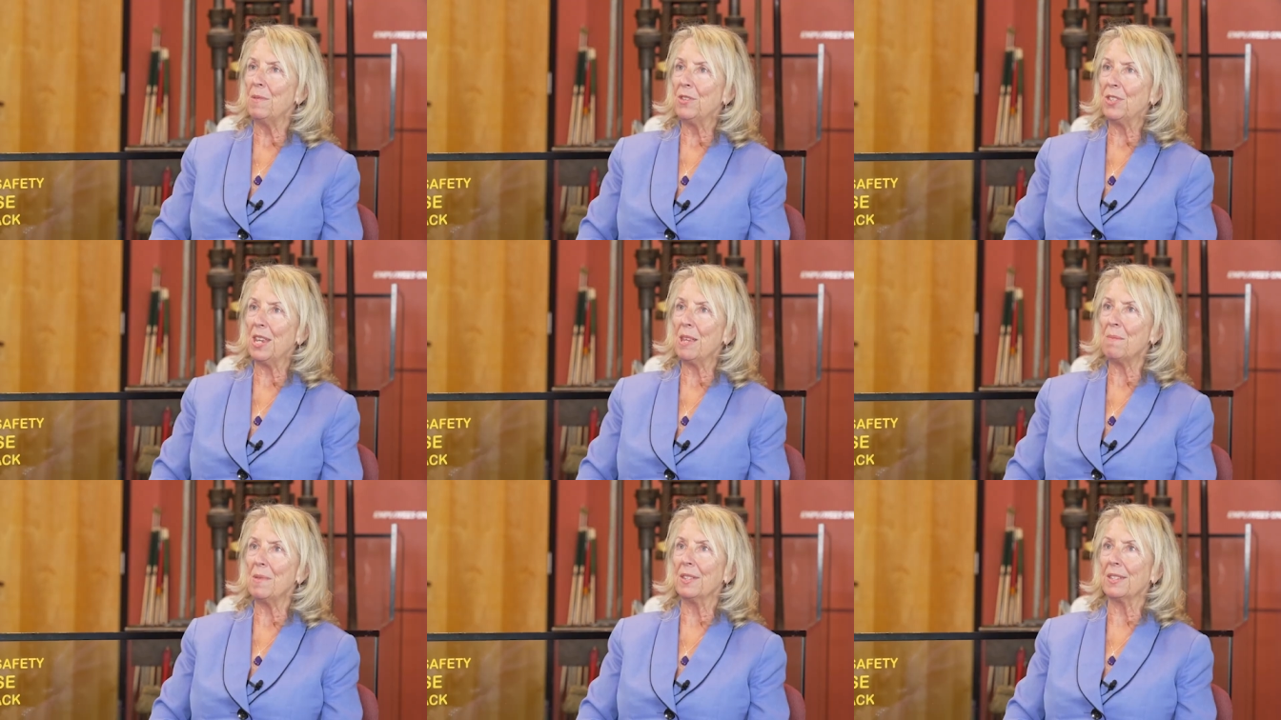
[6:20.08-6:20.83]
The
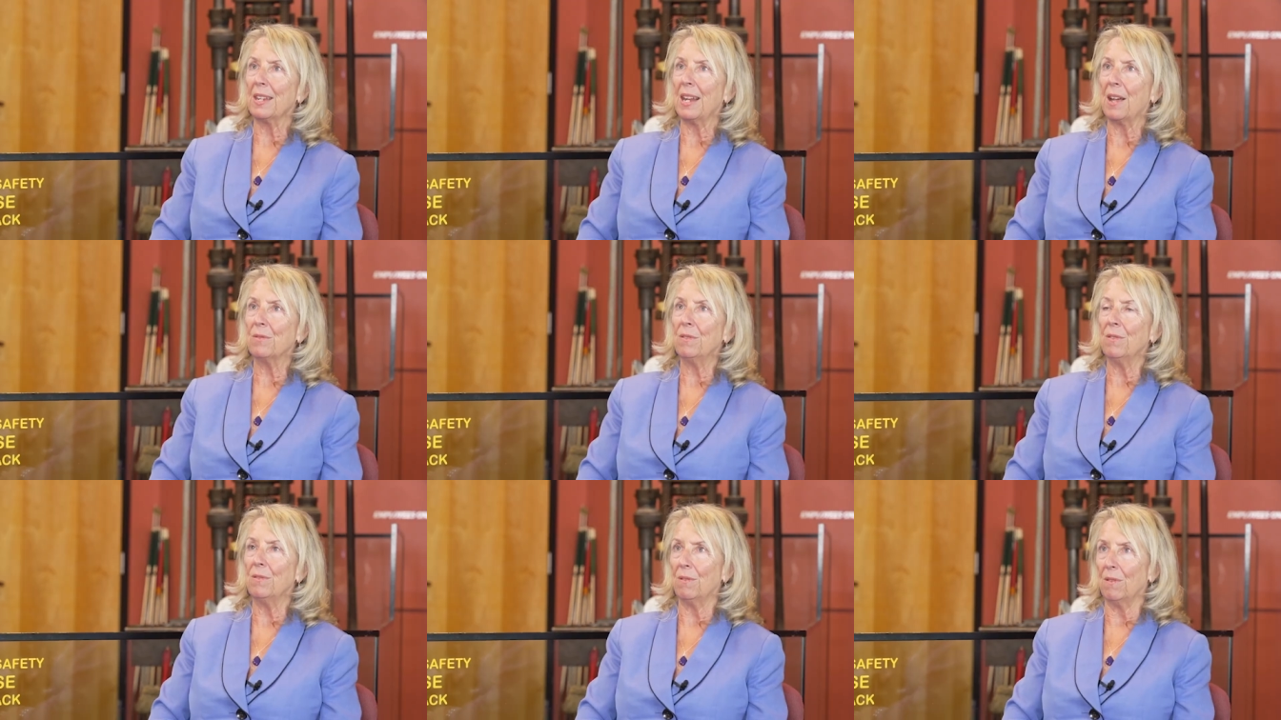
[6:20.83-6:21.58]
museum is an up
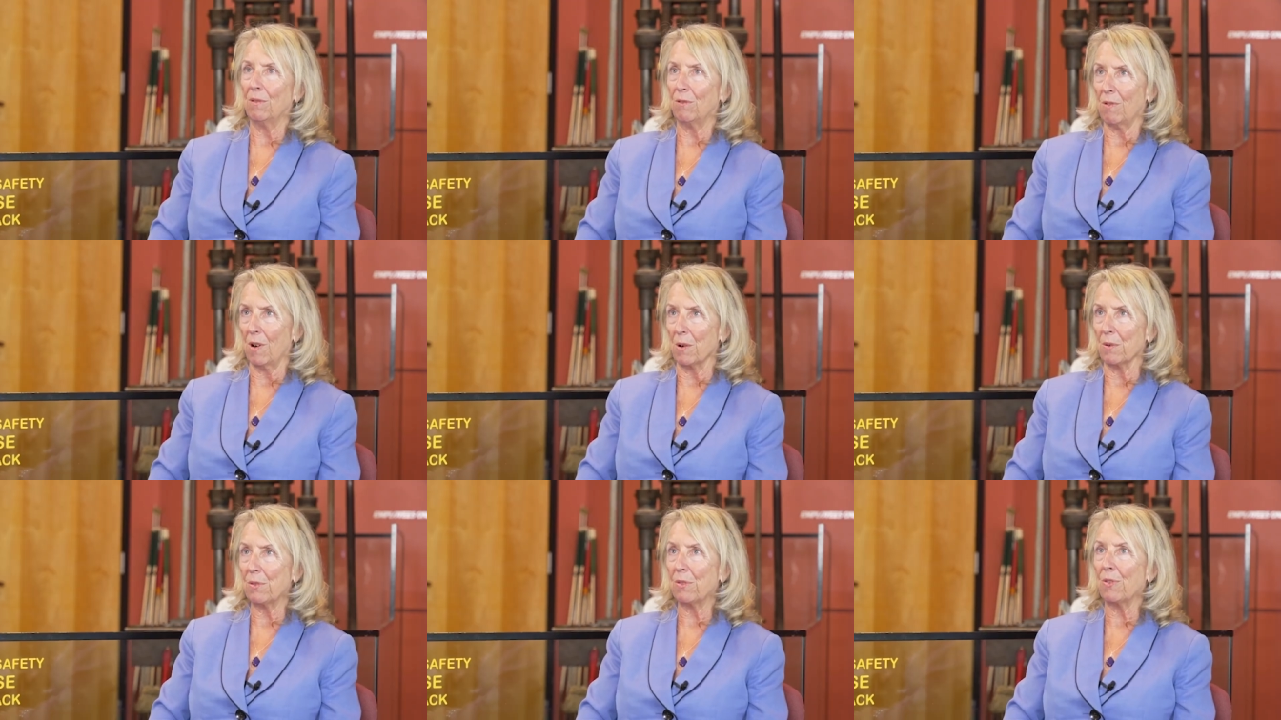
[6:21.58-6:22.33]

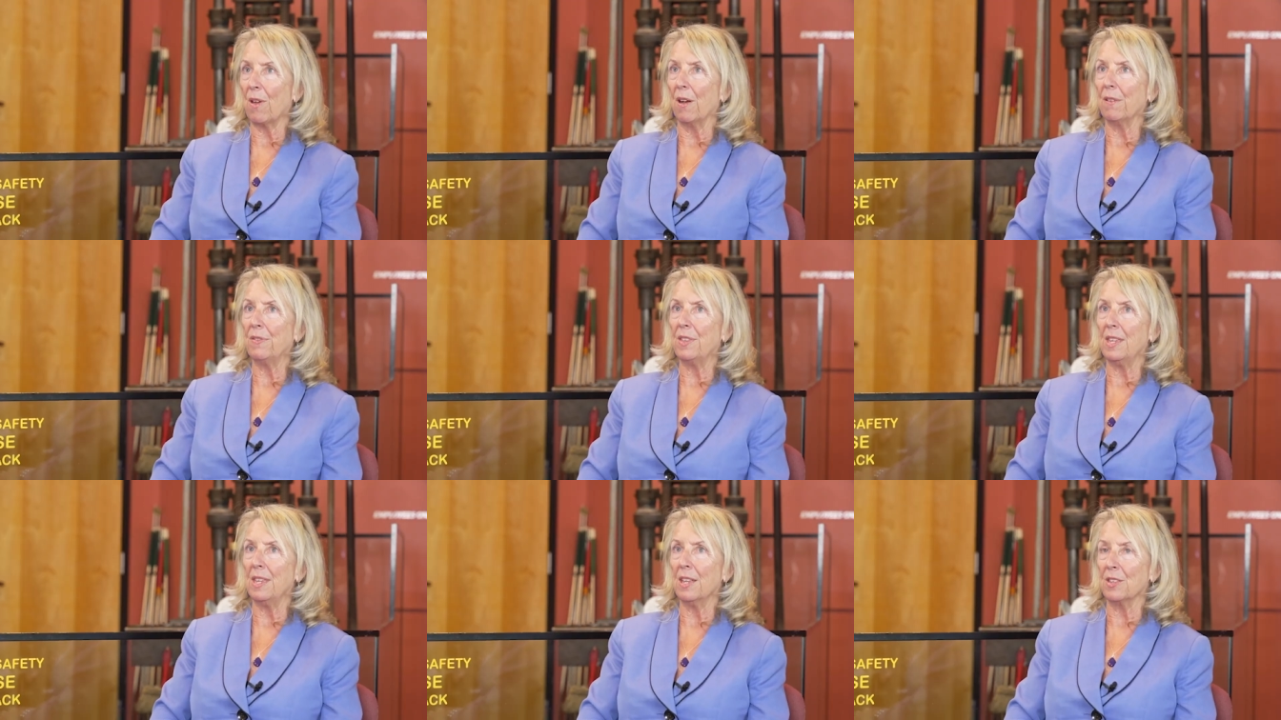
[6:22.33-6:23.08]
growth of
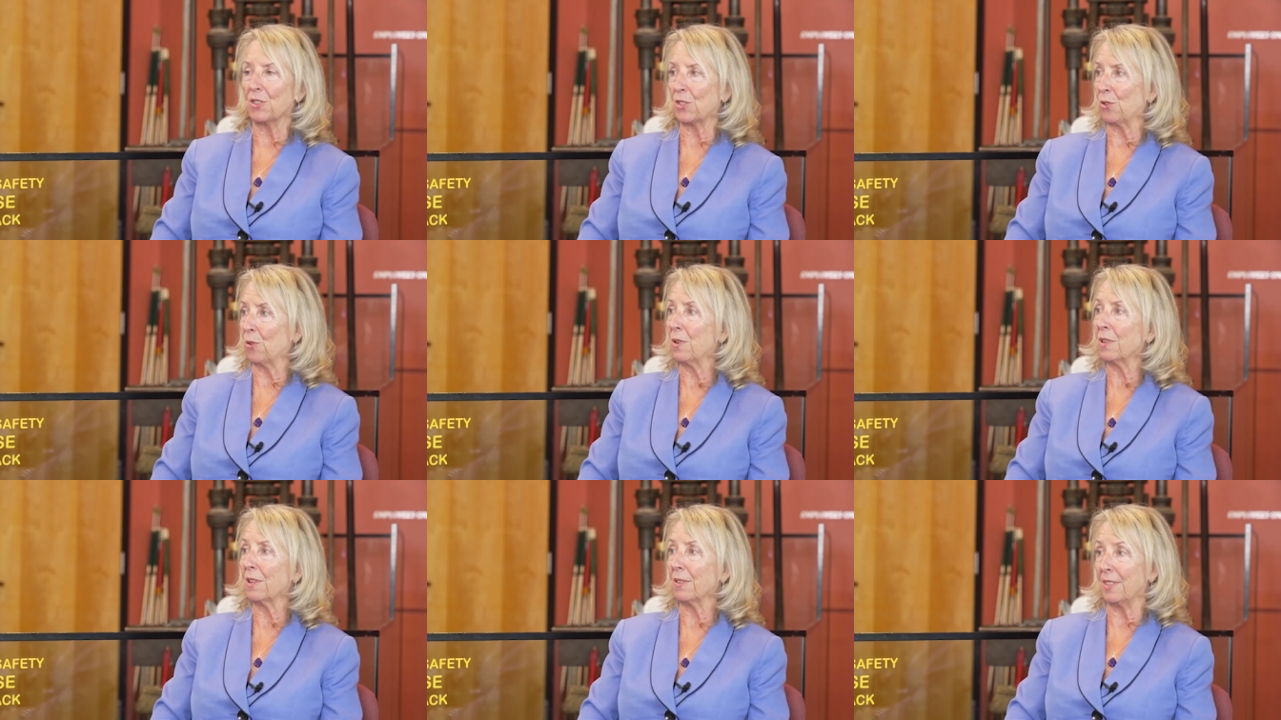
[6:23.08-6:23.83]
the
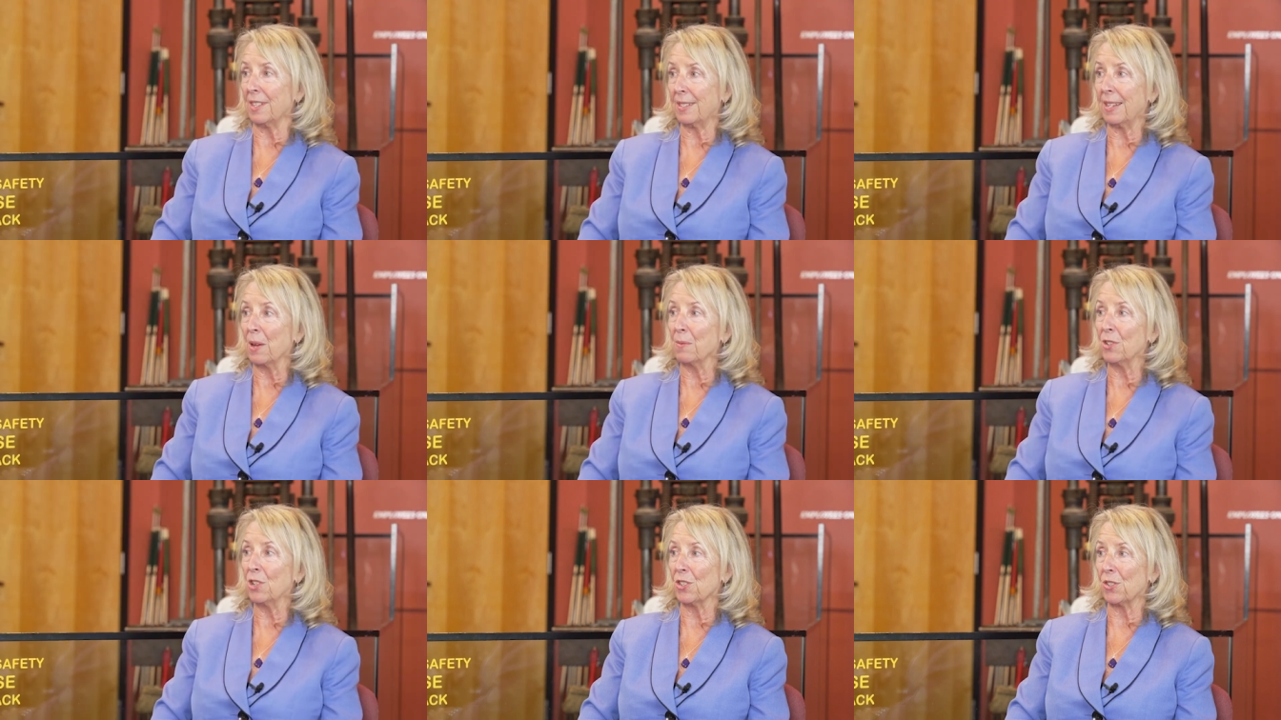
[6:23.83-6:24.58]
historic, the
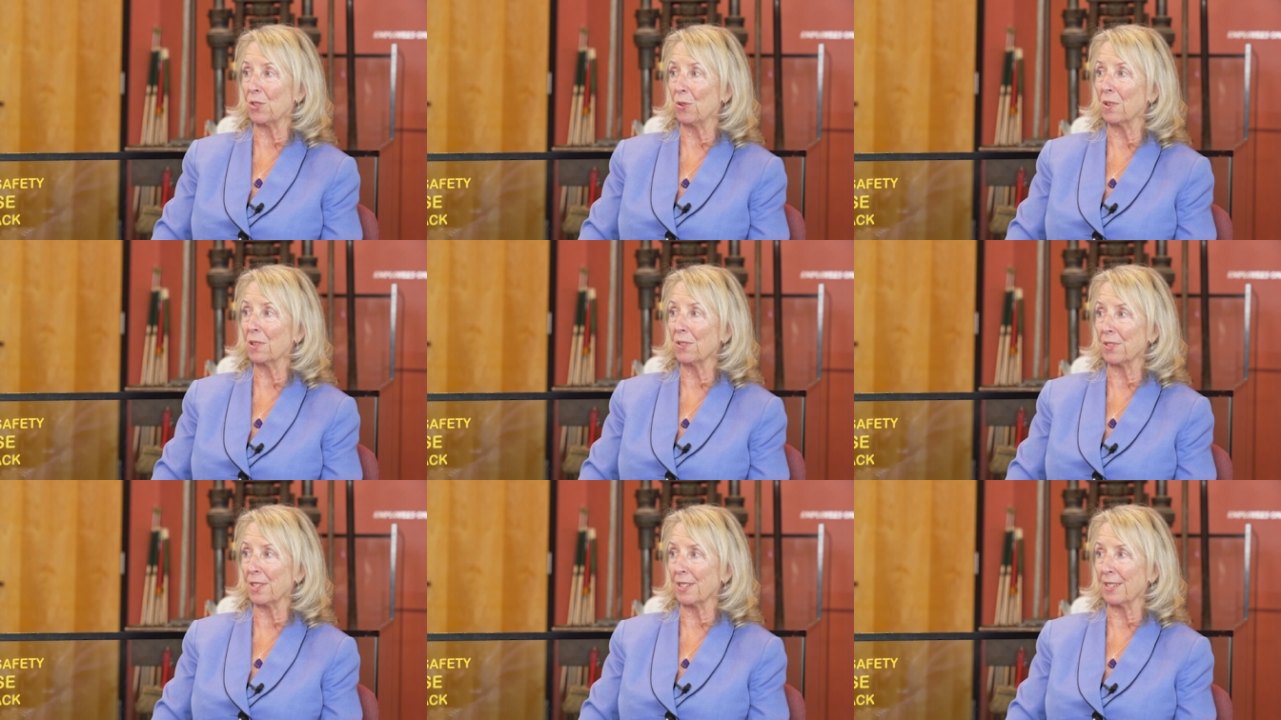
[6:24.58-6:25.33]
Sandwich
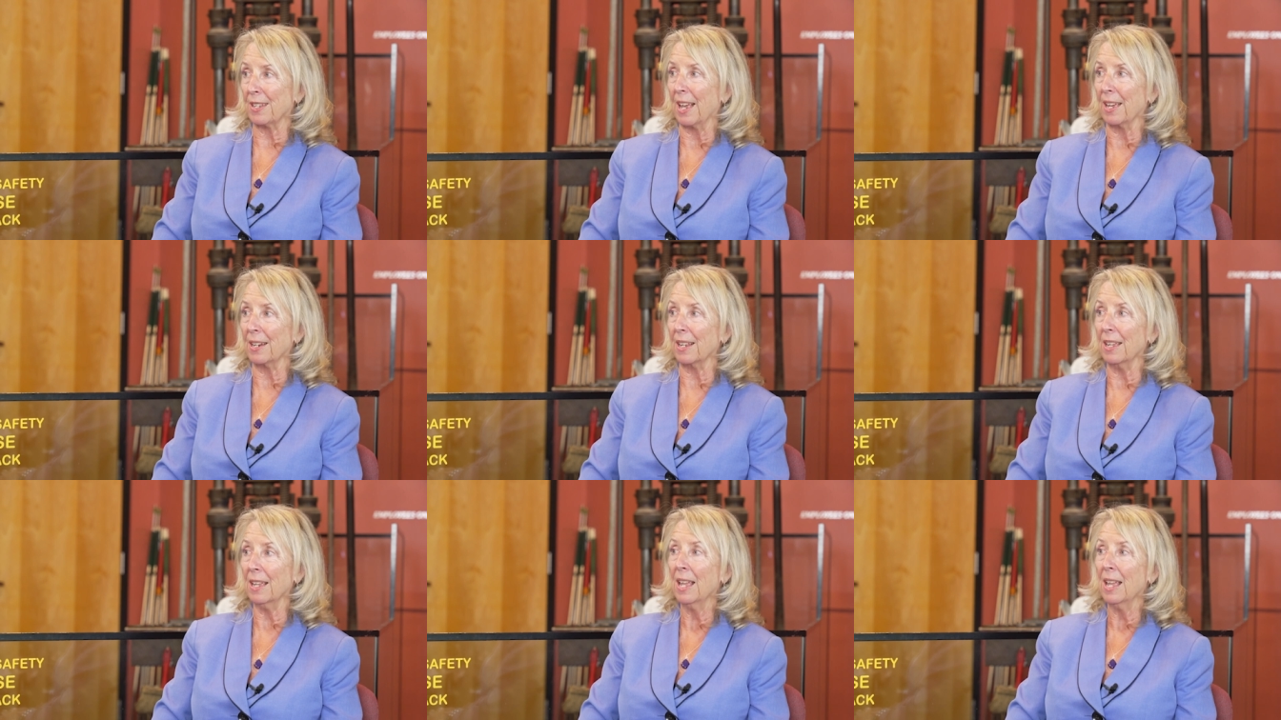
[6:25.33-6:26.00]
Historical Society,